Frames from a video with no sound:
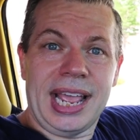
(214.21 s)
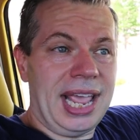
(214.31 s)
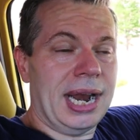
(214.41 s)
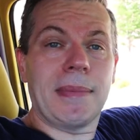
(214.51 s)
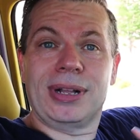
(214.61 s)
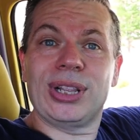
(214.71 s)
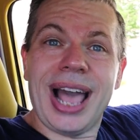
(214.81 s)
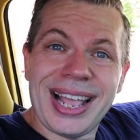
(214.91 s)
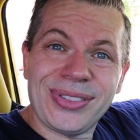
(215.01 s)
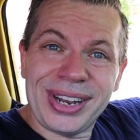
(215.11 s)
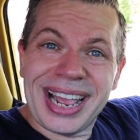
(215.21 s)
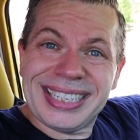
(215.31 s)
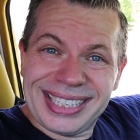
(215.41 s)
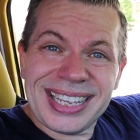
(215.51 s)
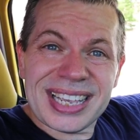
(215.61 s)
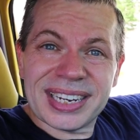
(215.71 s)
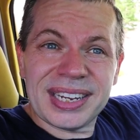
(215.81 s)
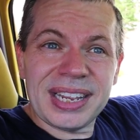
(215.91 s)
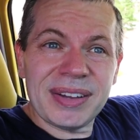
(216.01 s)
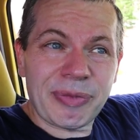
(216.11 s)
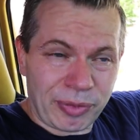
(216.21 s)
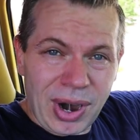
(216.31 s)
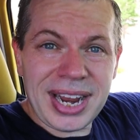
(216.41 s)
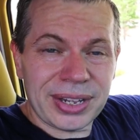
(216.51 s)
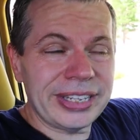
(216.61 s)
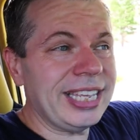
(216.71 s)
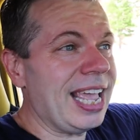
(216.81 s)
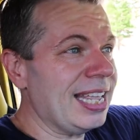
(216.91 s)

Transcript: and I'm glad that I did frankly,